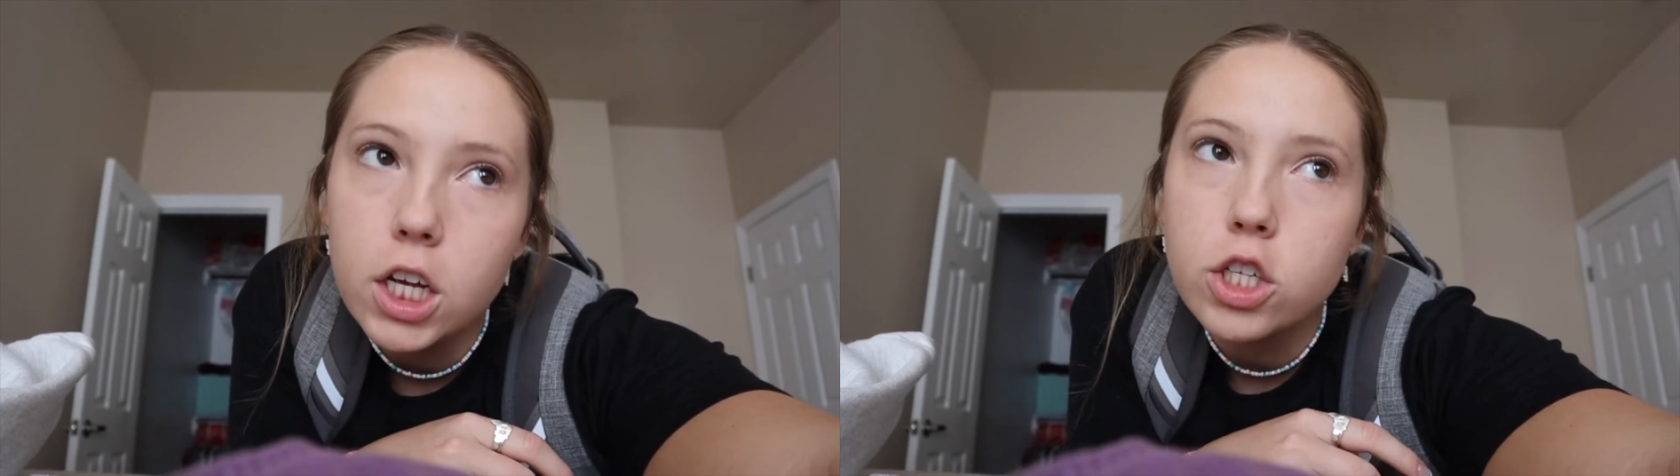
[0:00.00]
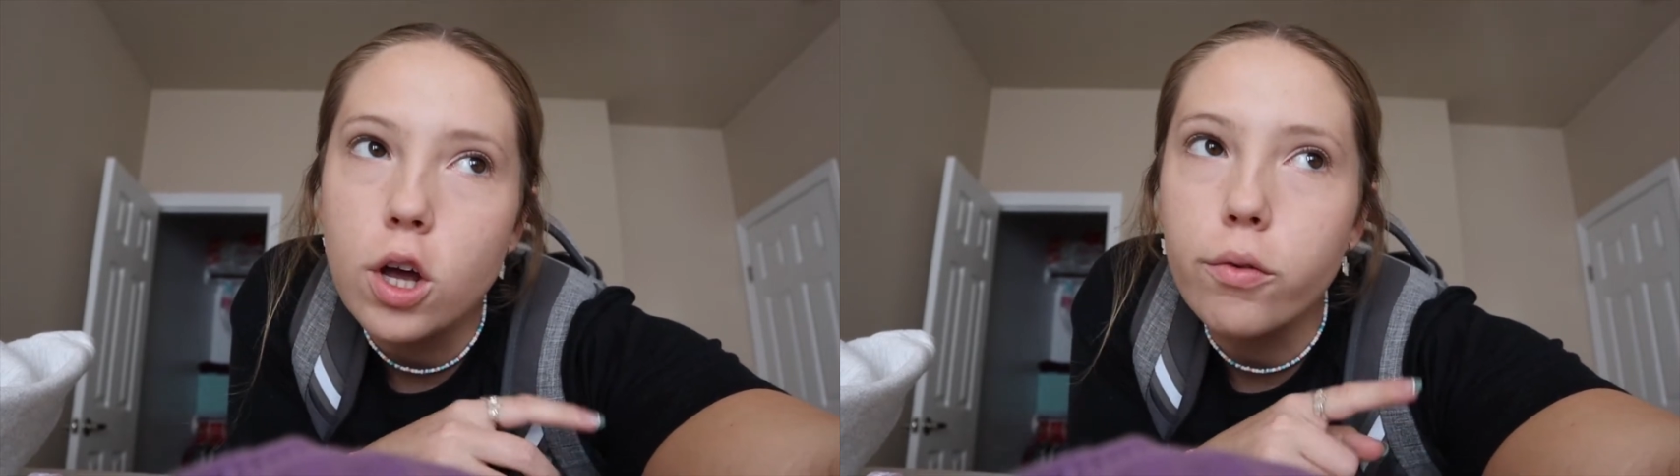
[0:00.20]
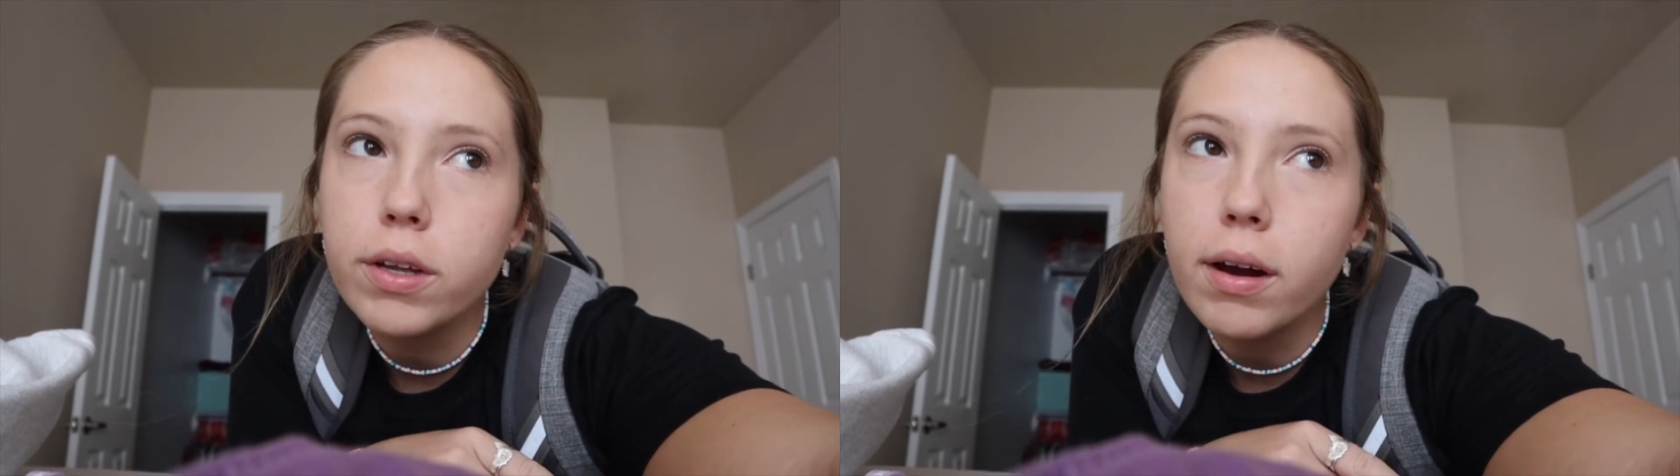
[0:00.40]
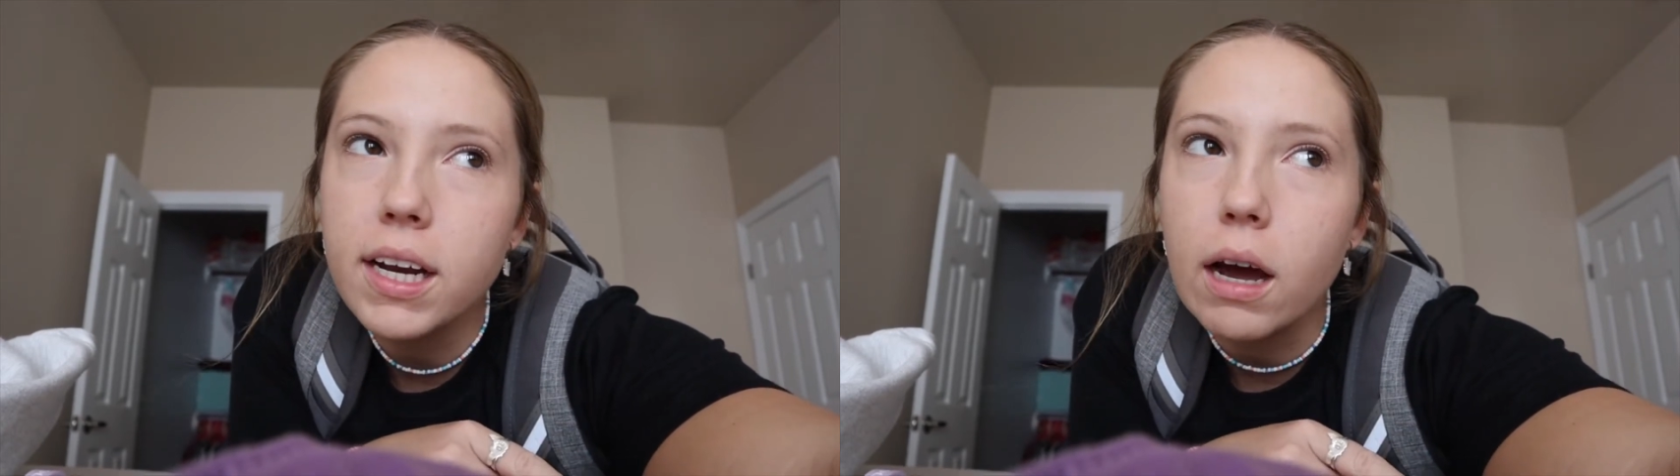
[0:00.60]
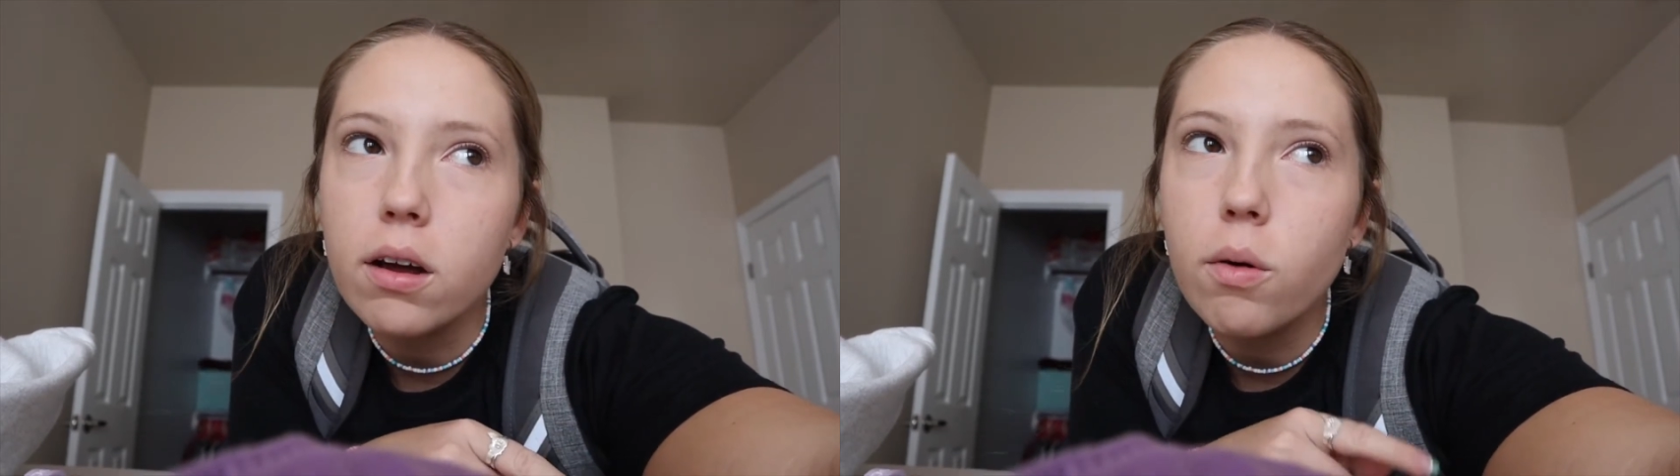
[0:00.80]
so hopefully right
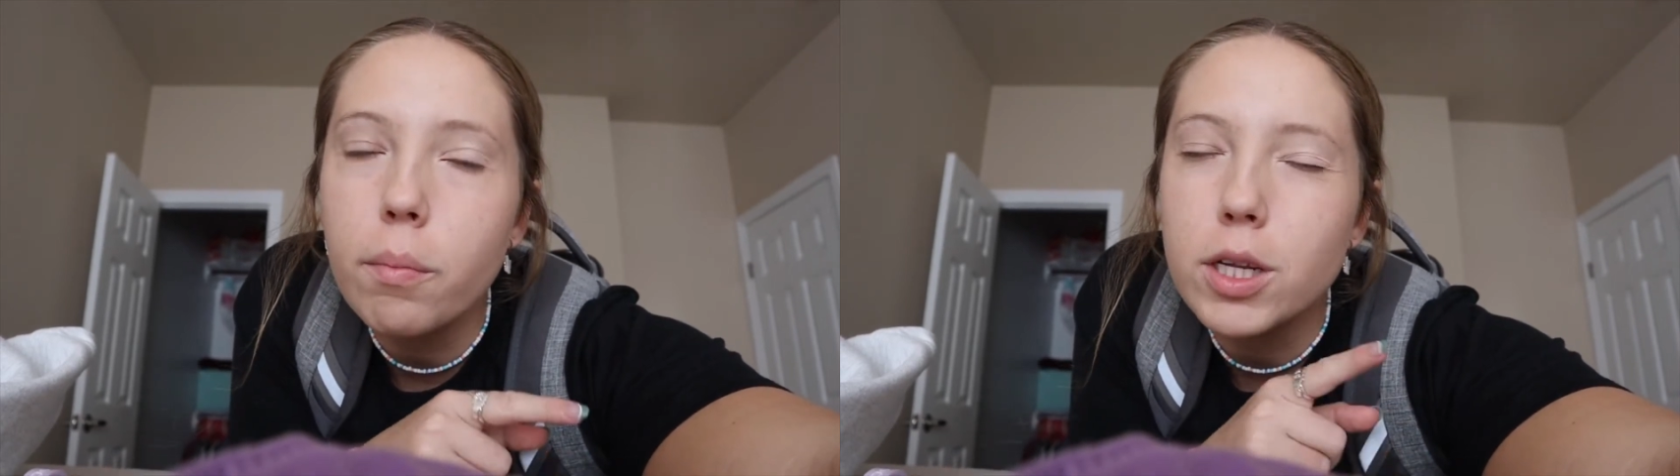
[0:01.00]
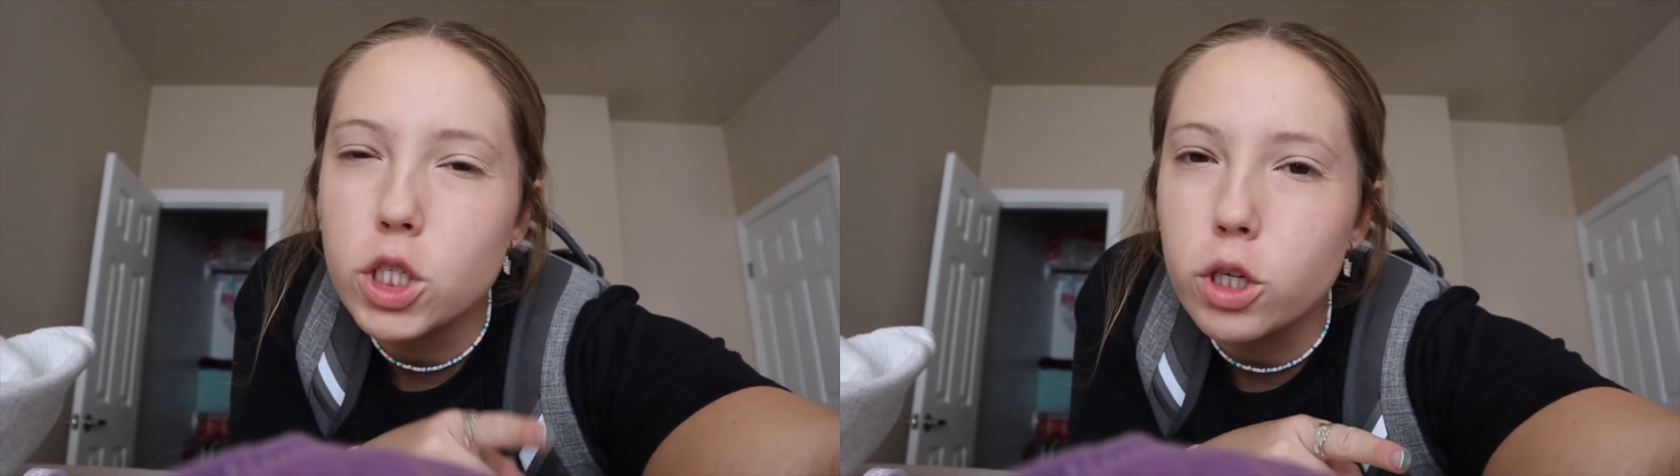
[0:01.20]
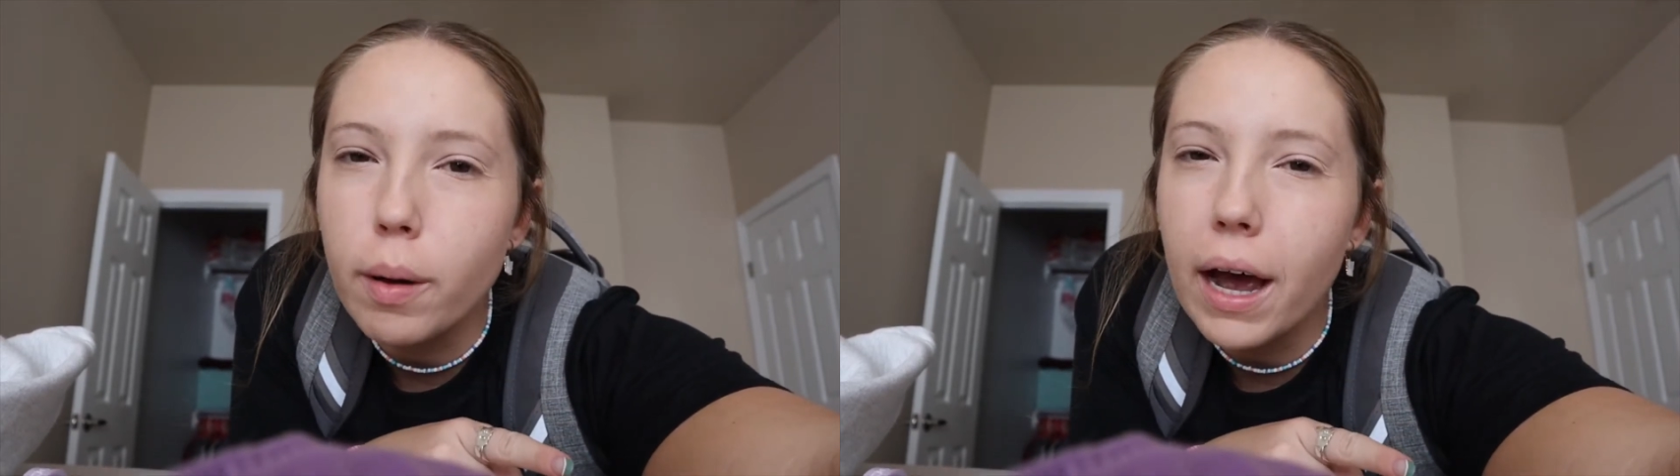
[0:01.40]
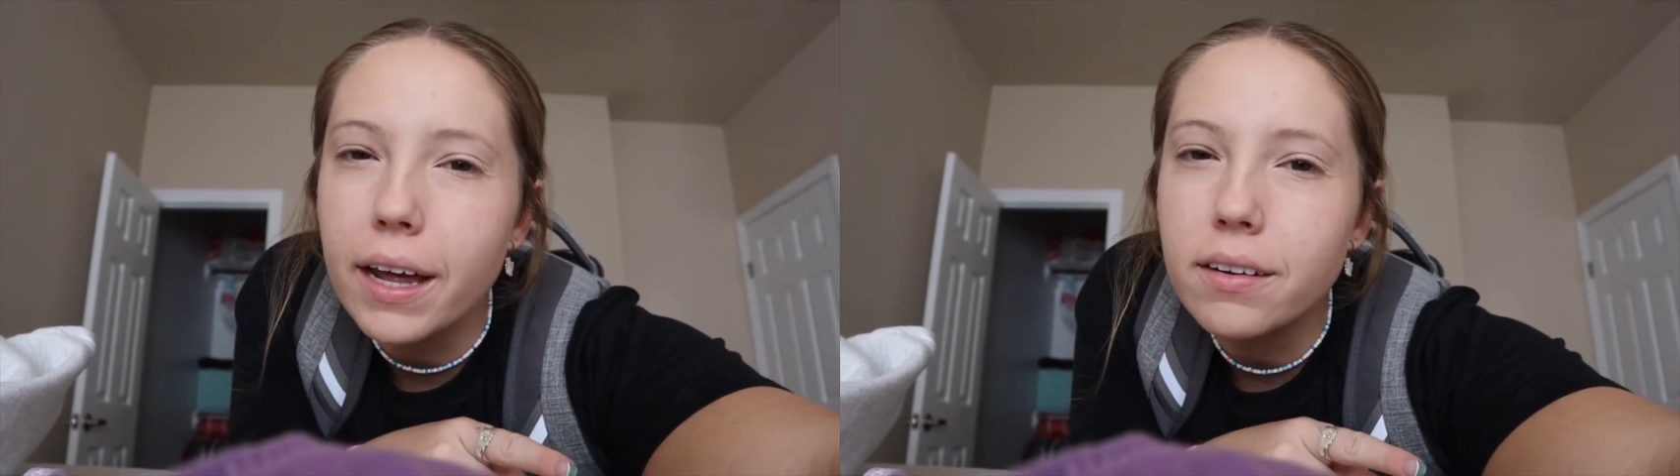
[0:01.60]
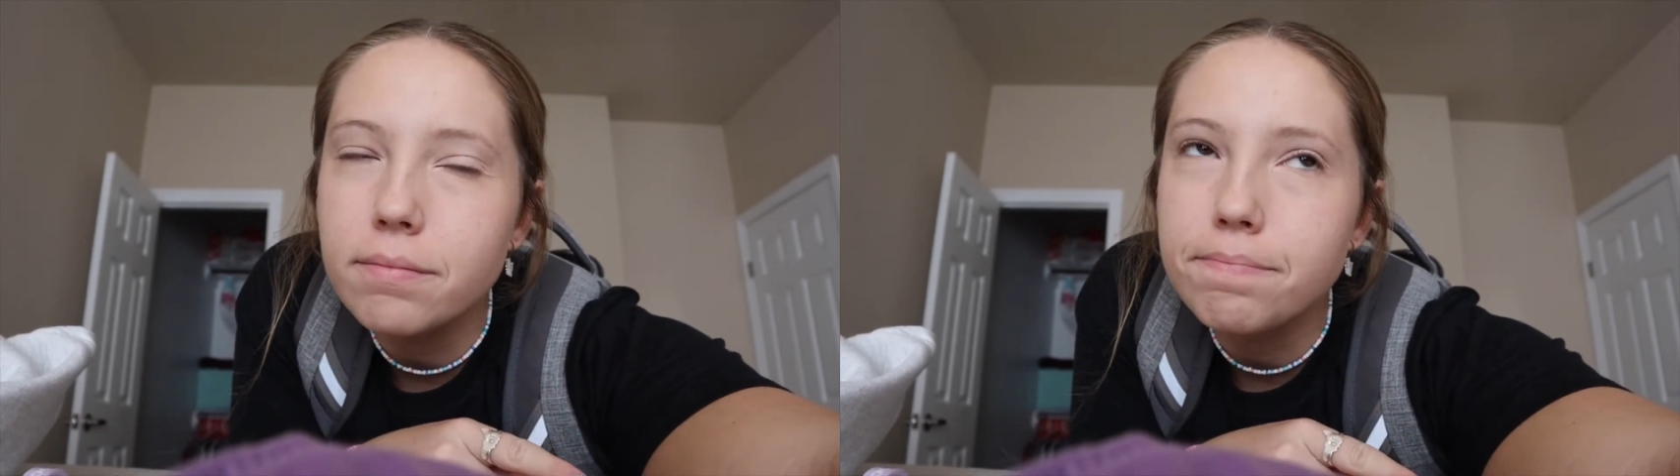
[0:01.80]
now it won't be too bad